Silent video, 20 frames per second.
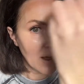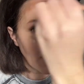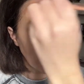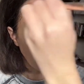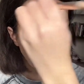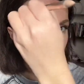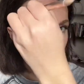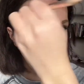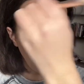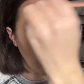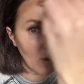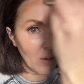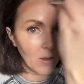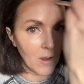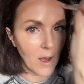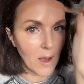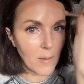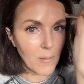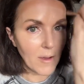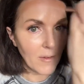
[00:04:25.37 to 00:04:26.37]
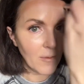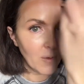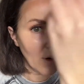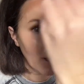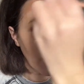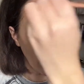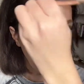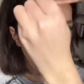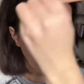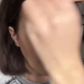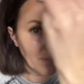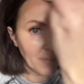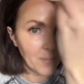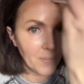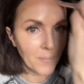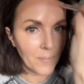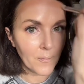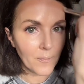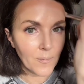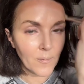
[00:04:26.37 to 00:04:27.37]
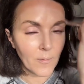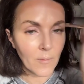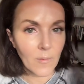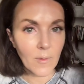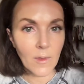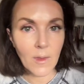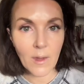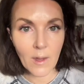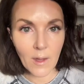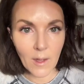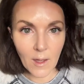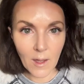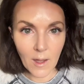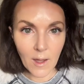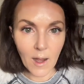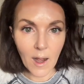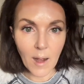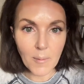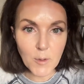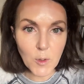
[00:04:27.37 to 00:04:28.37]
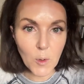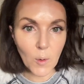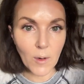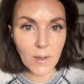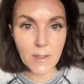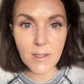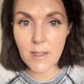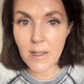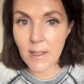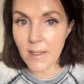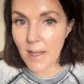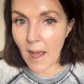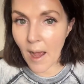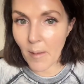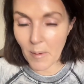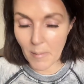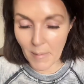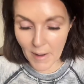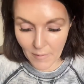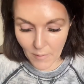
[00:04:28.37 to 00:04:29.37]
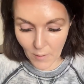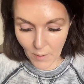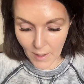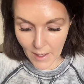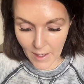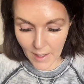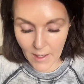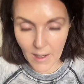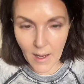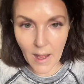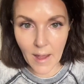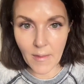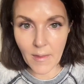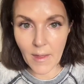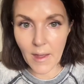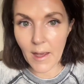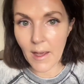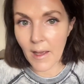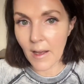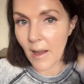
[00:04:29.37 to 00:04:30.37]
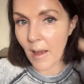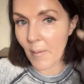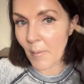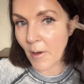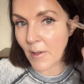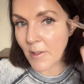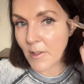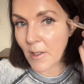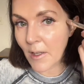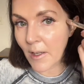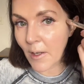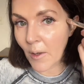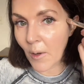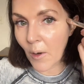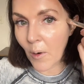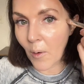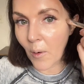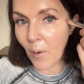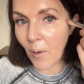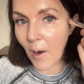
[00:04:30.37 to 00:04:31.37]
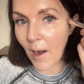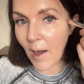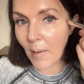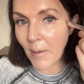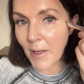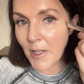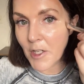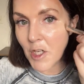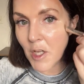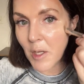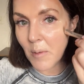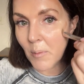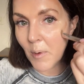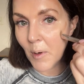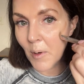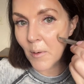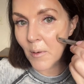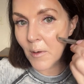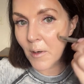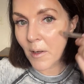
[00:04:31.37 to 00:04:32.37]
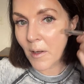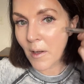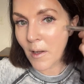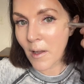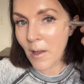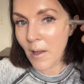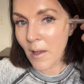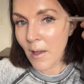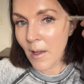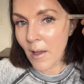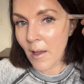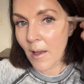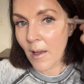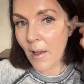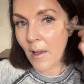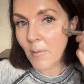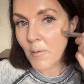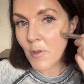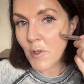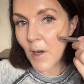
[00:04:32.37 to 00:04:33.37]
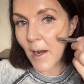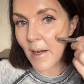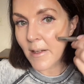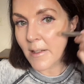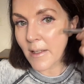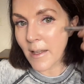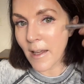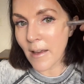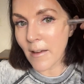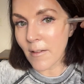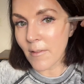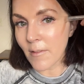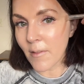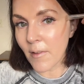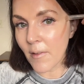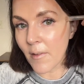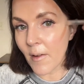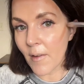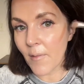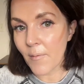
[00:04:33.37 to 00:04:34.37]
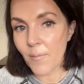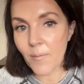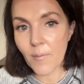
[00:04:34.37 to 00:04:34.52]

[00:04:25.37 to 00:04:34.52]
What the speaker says: And so I go along my forehead, up towards the top of my forehead, and then I'm also going to go on my cheekbone, trying to give